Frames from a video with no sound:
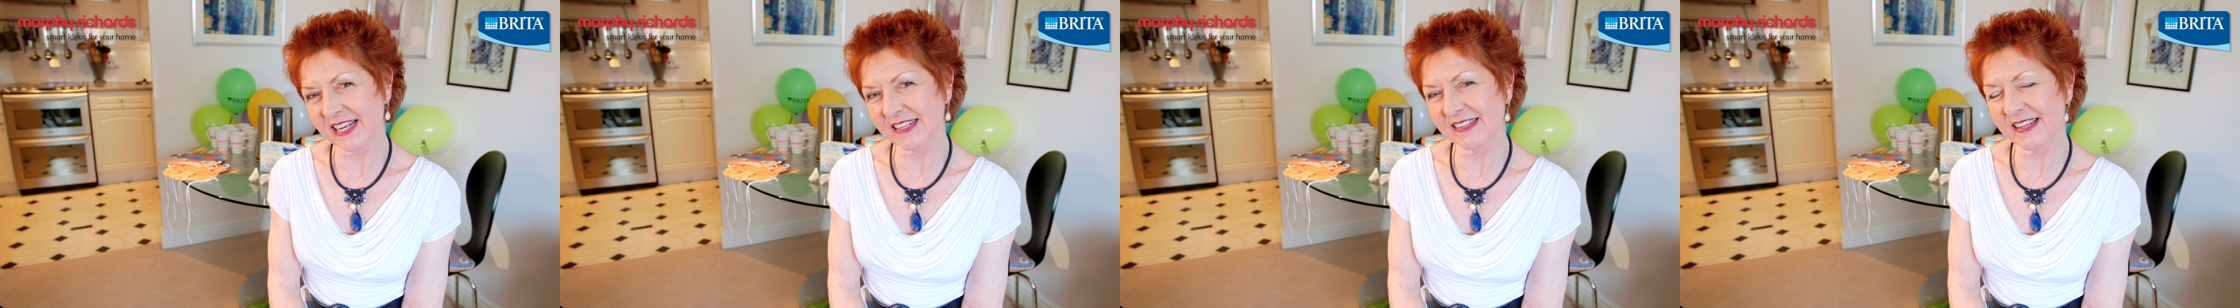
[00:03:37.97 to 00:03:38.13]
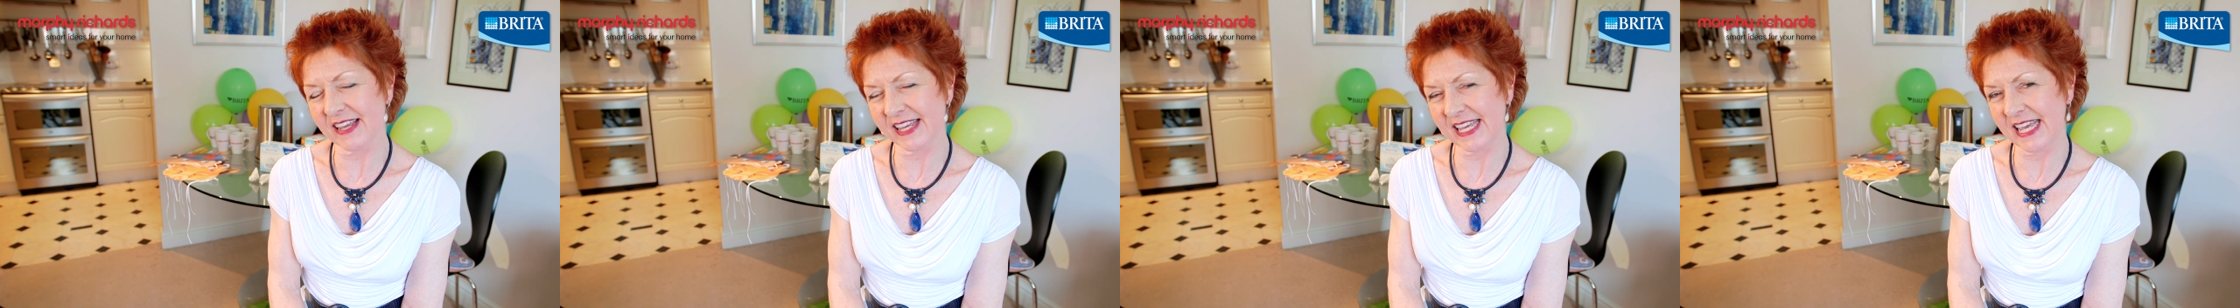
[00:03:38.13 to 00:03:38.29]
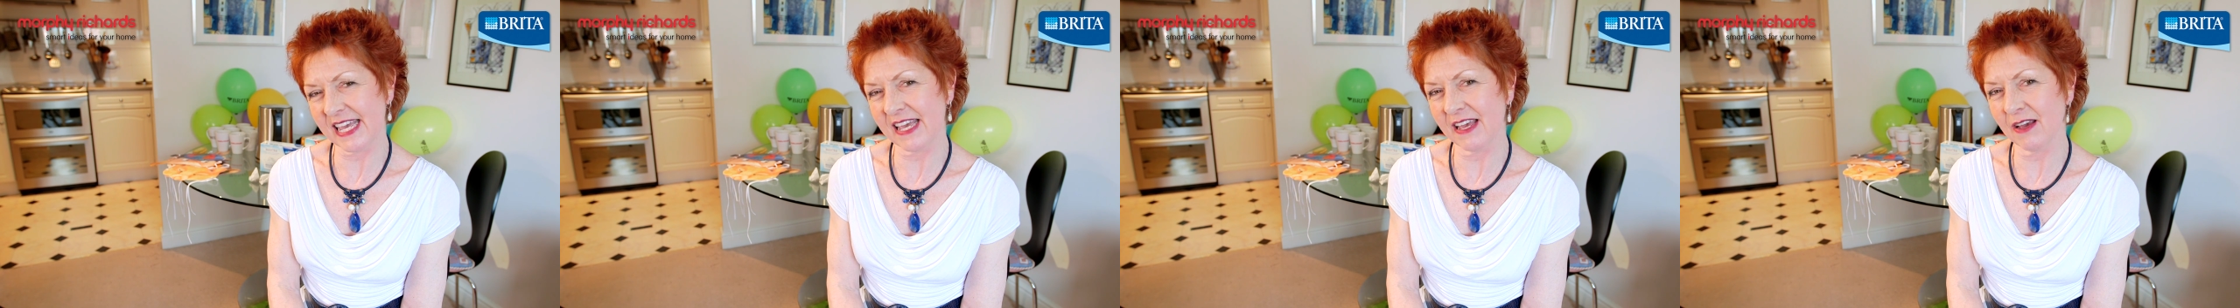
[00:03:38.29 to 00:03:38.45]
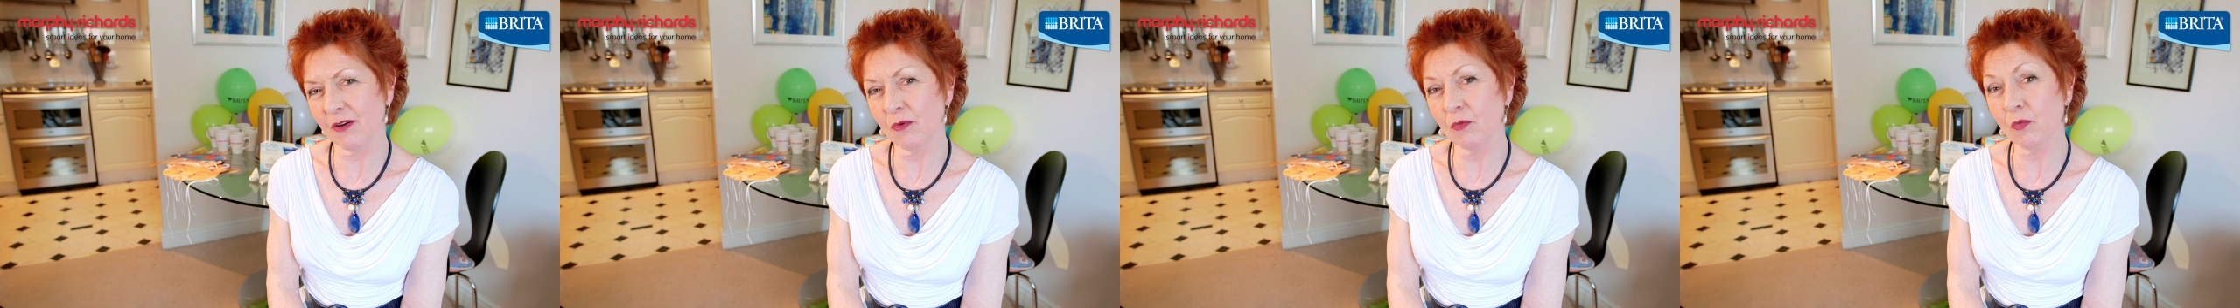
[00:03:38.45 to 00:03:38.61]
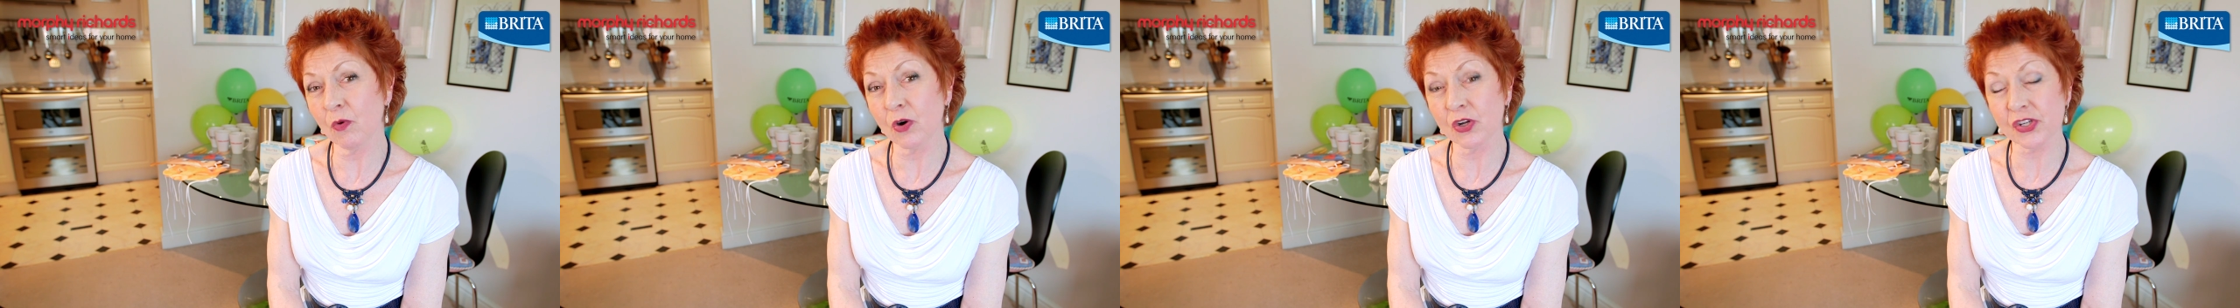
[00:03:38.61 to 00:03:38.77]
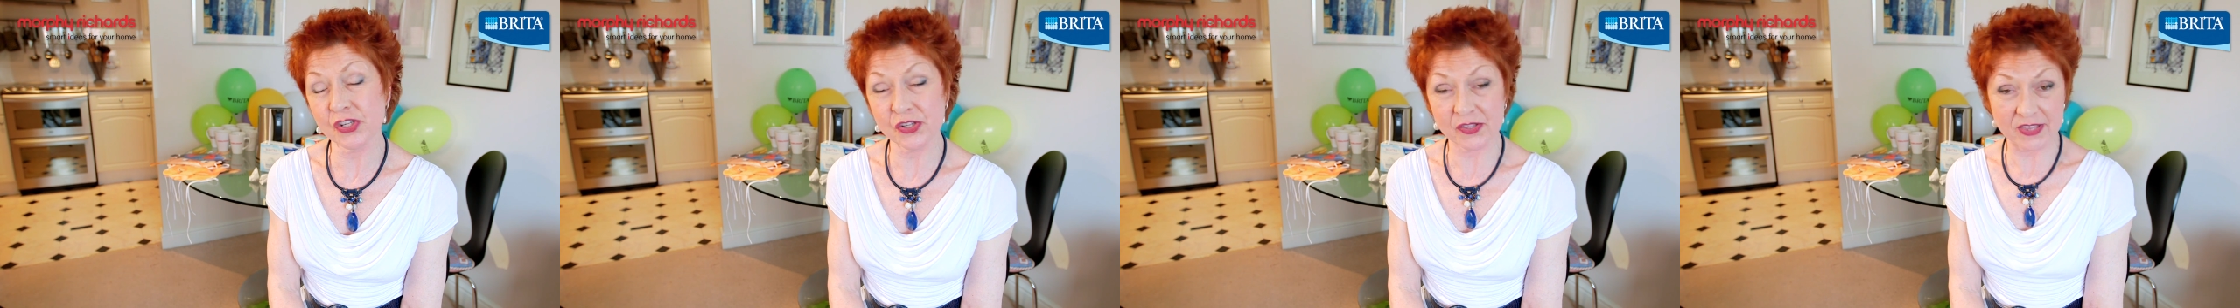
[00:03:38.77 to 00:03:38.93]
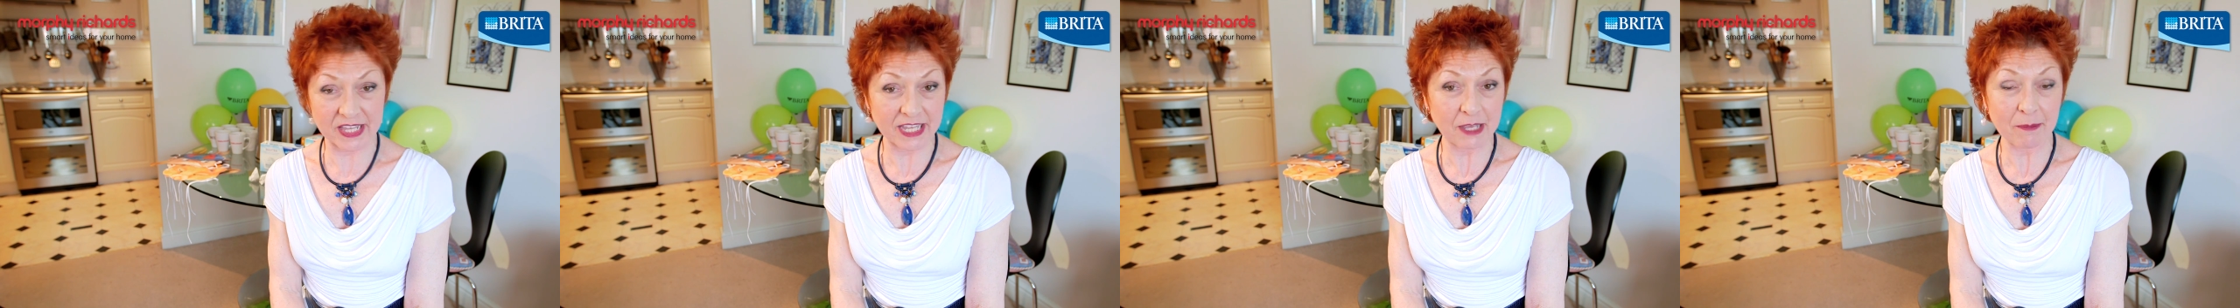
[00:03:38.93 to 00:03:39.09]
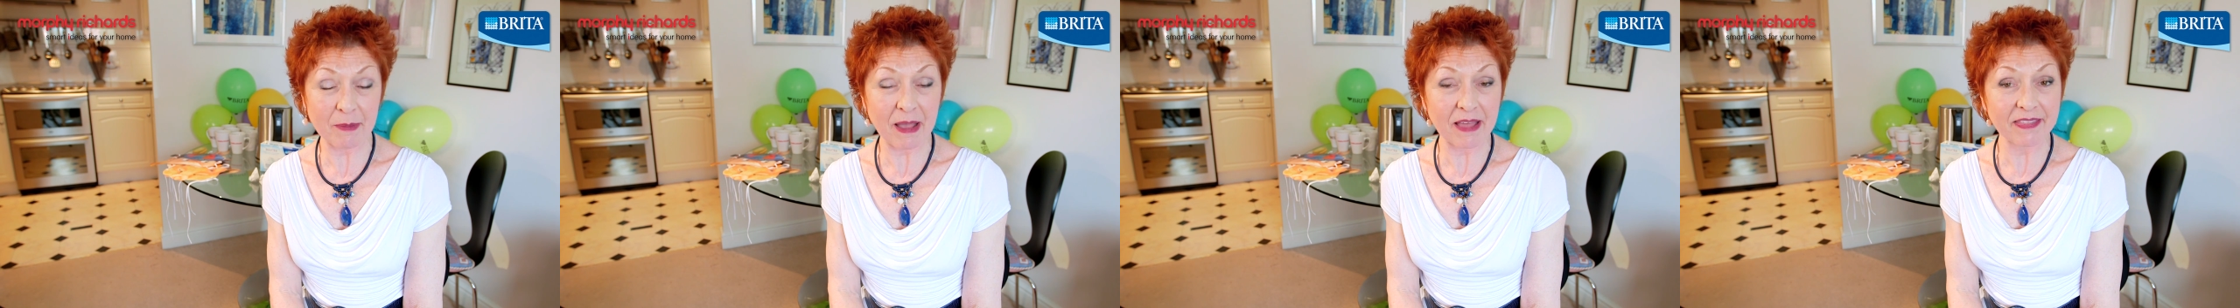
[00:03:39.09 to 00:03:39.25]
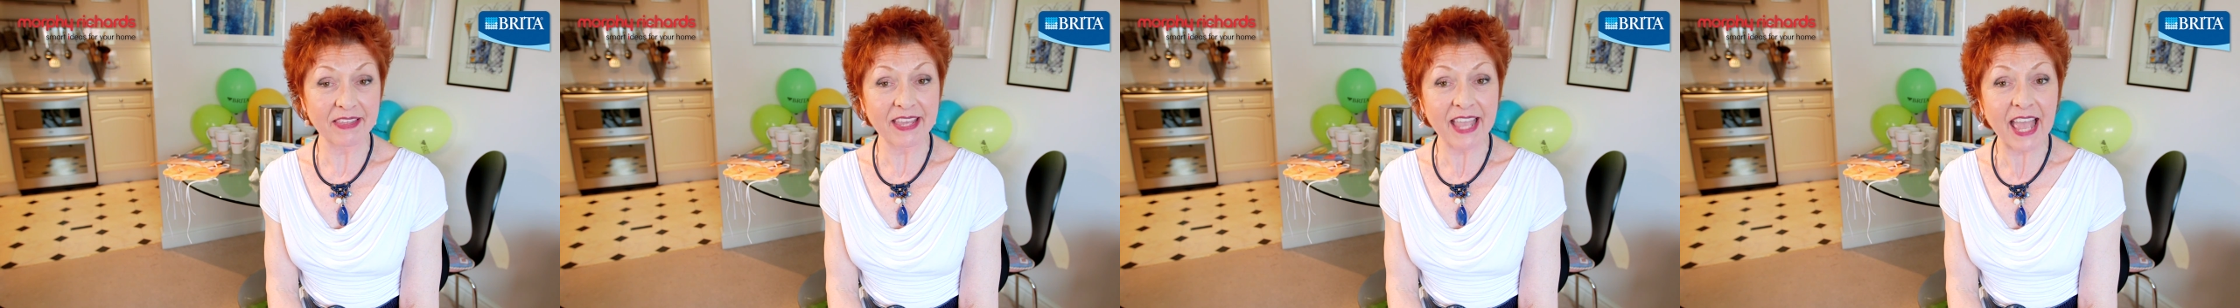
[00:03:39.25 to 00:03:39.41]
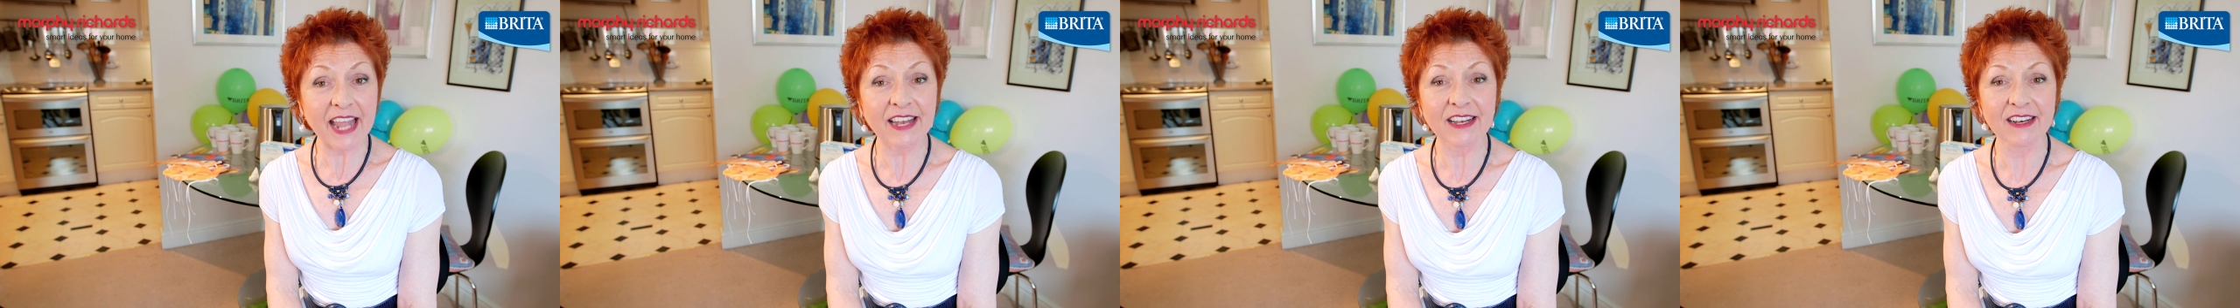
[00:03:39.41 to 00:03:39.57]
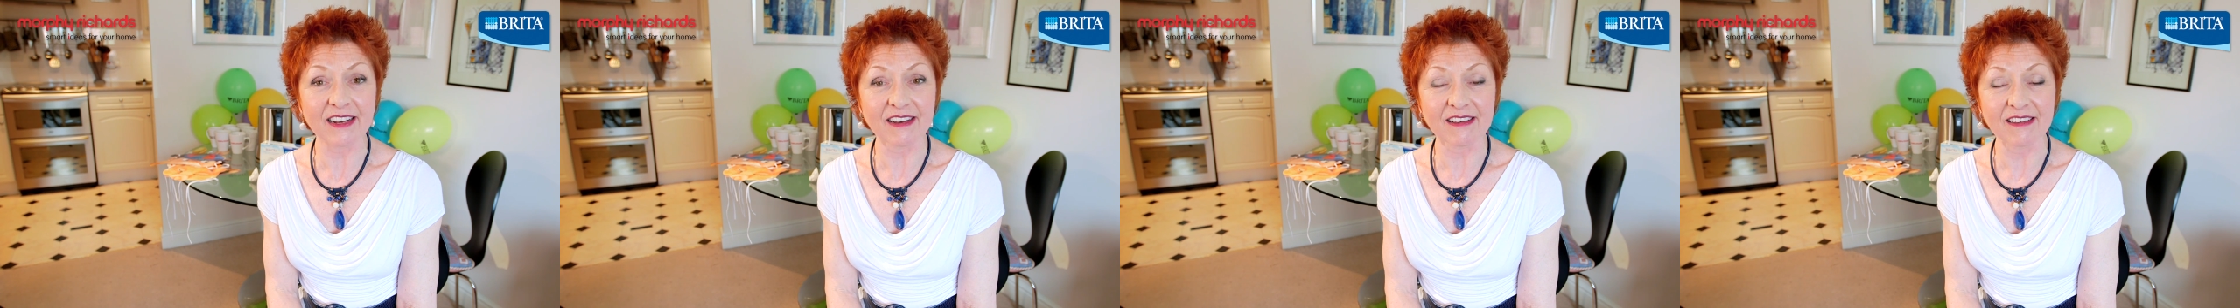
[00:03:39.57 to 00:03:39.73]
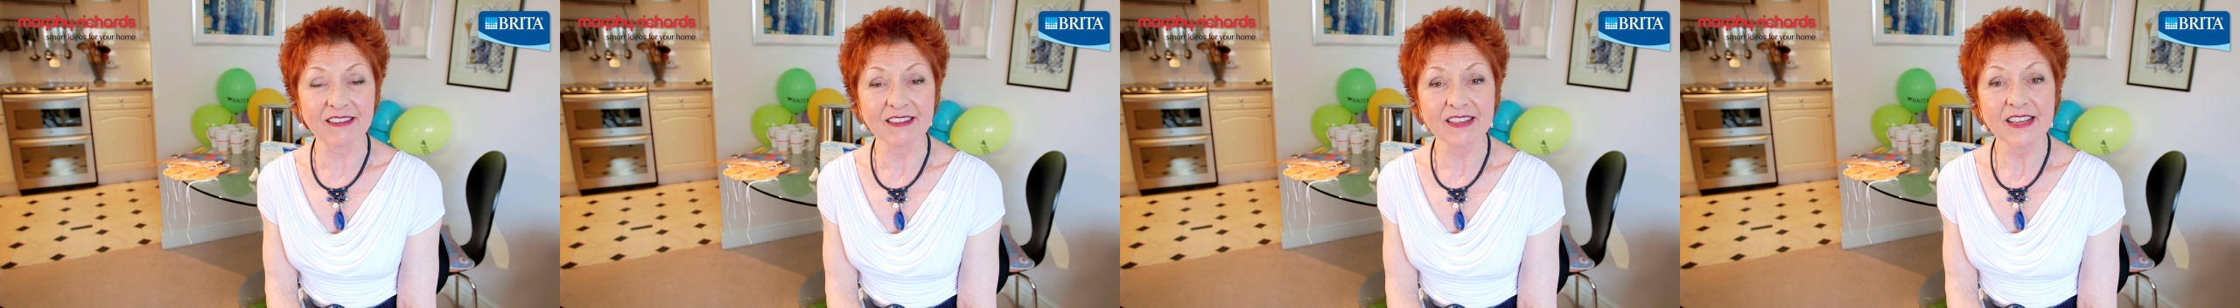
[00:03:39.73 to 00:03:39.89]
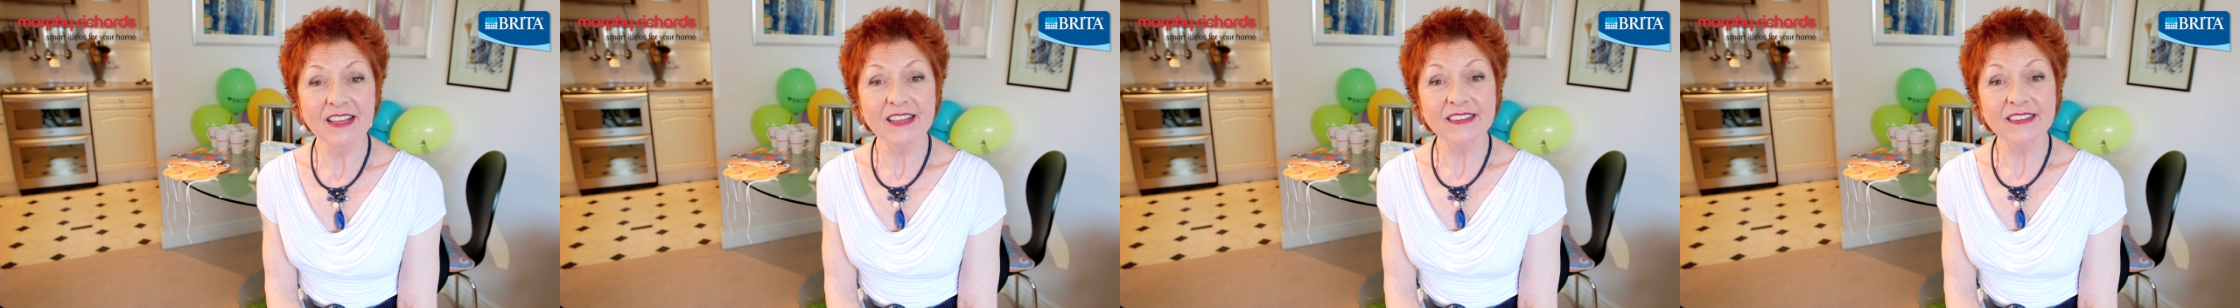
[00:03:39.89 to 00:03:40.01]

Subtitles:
to hear what you think about the kettle,